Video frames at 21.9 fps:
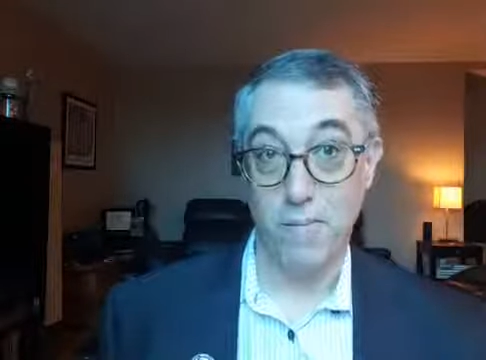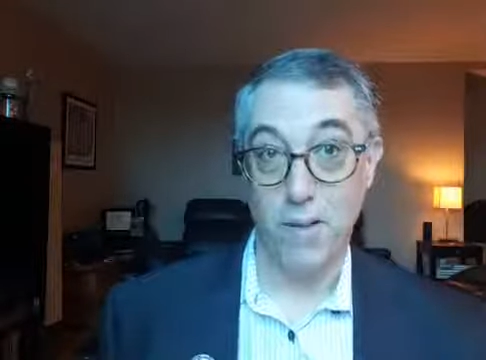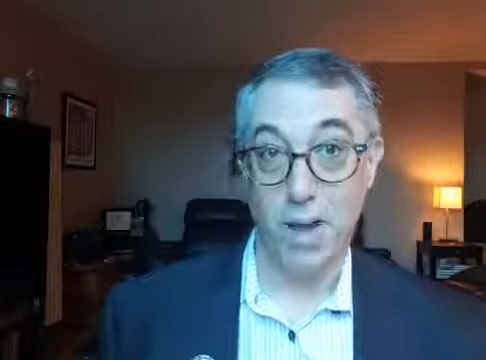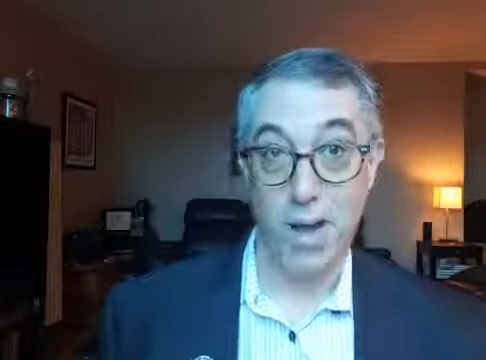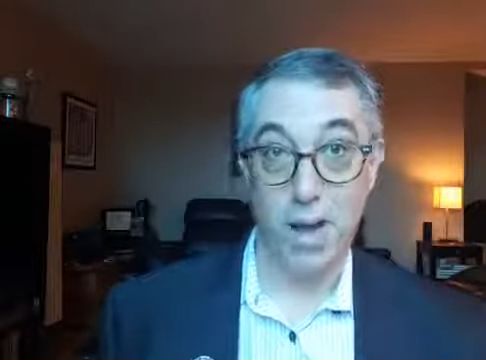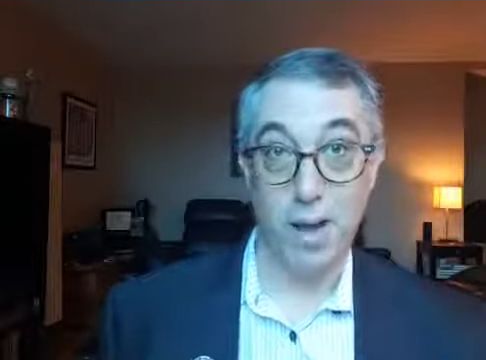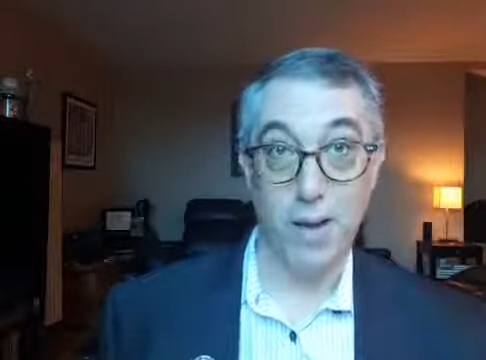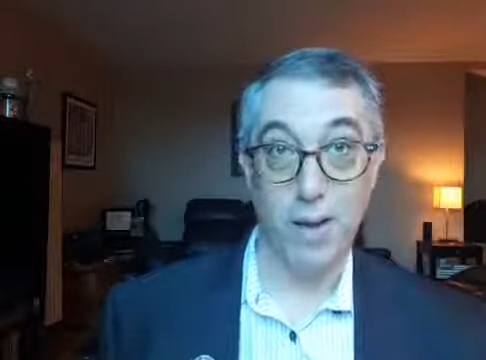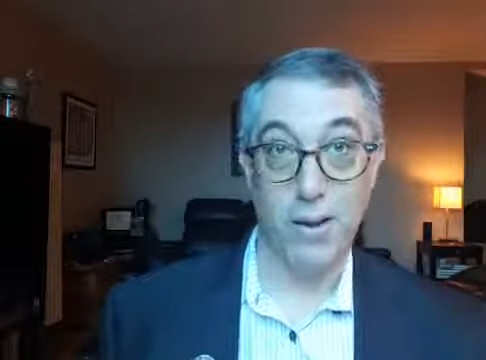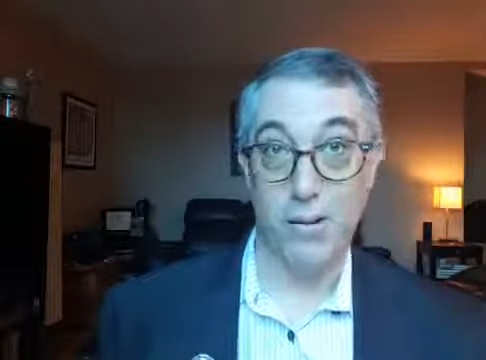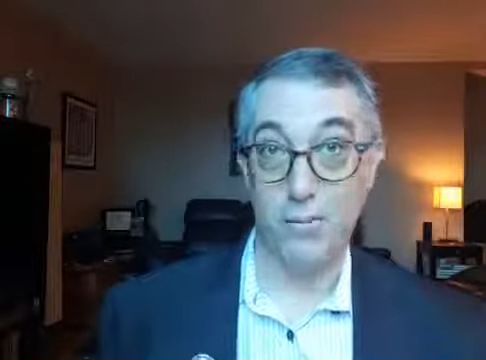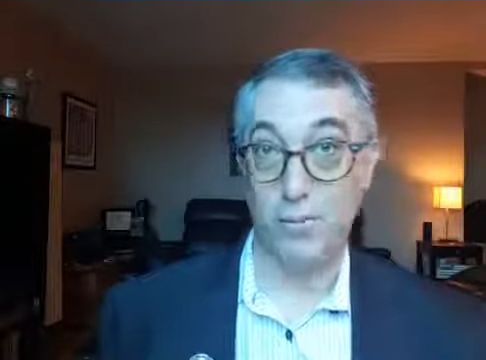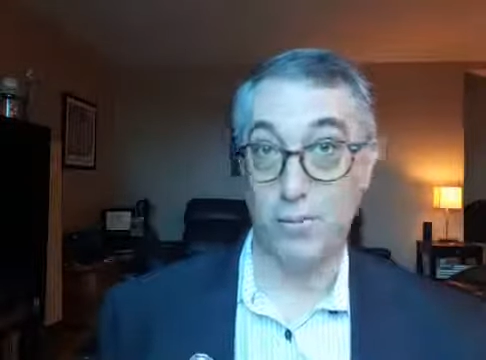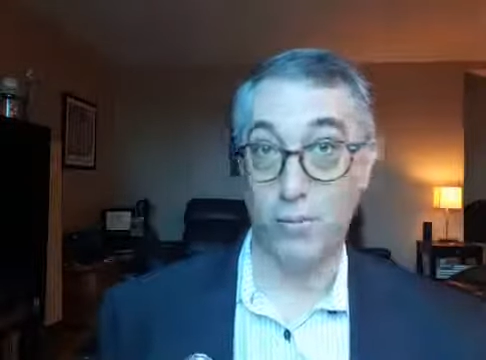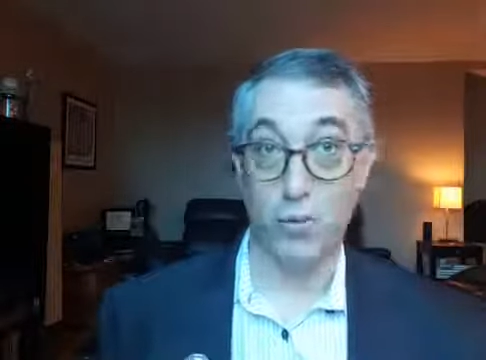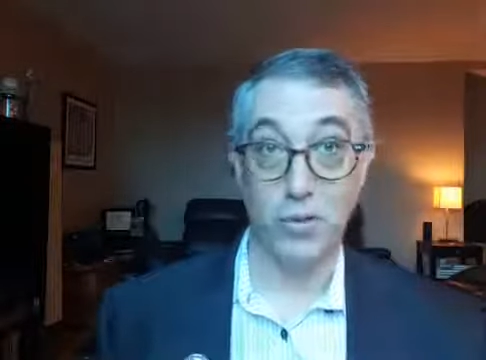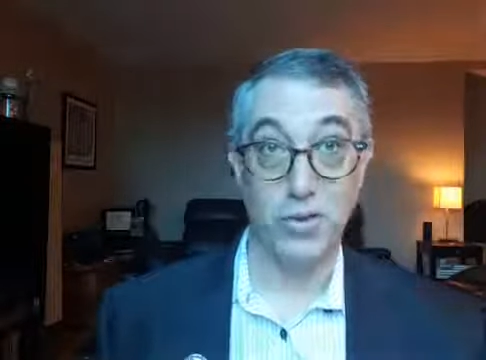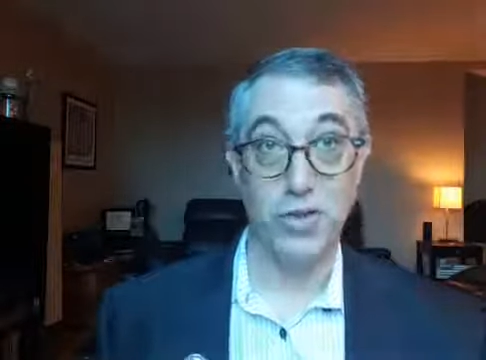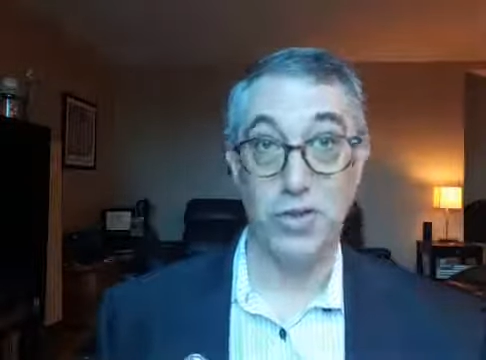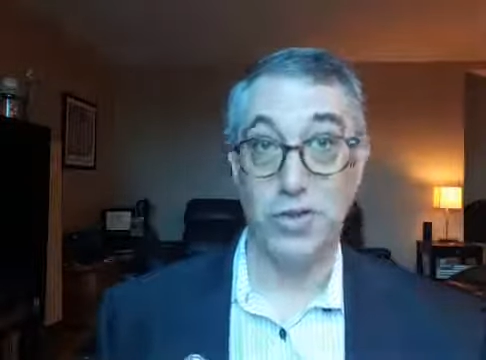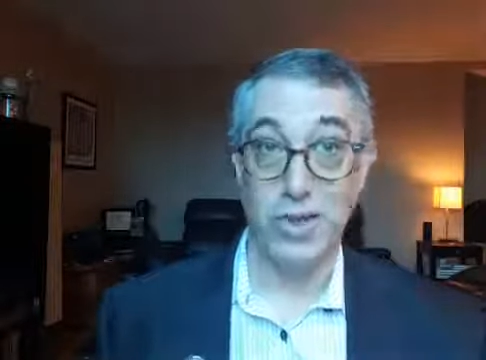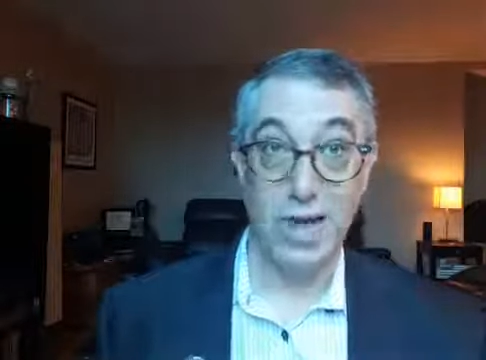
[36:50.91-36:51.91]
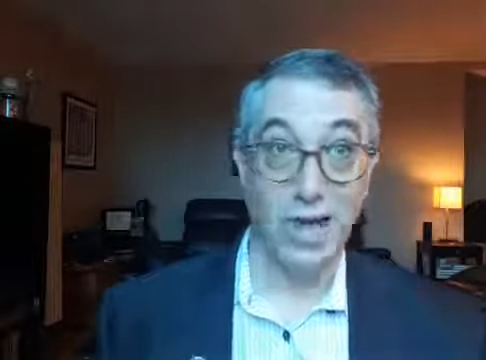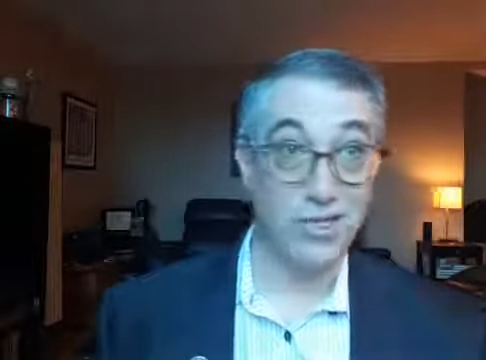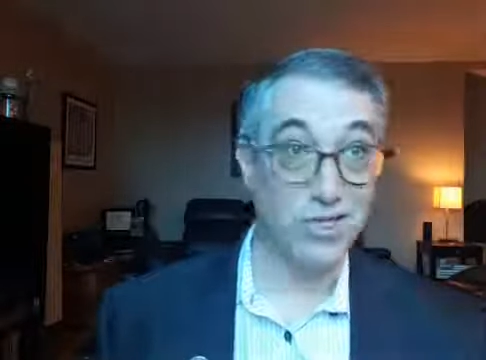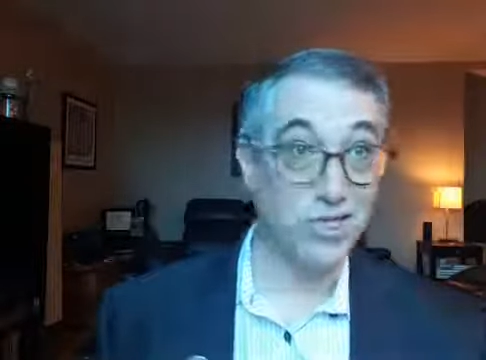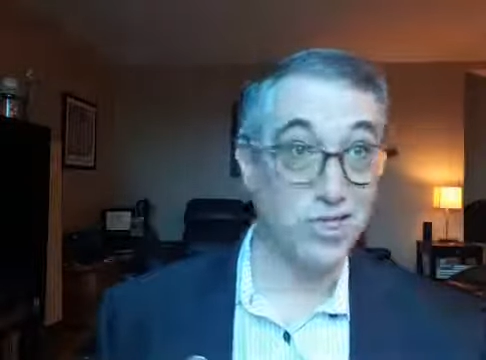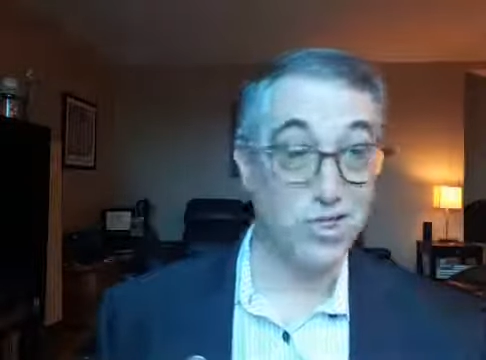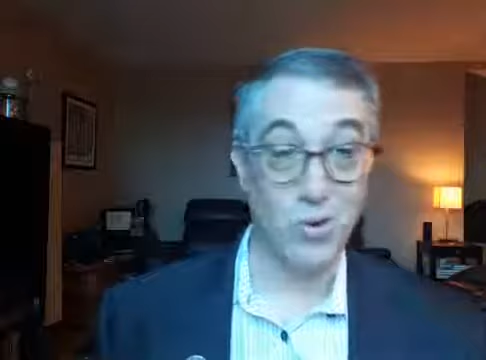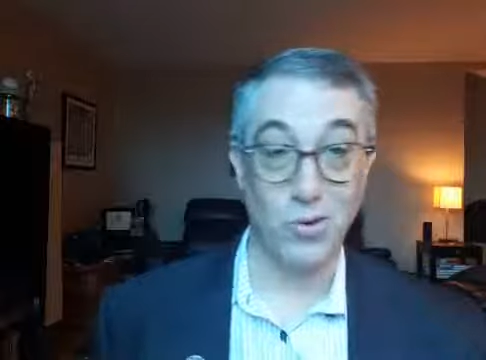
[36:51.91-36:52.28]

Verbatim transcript: uh, within that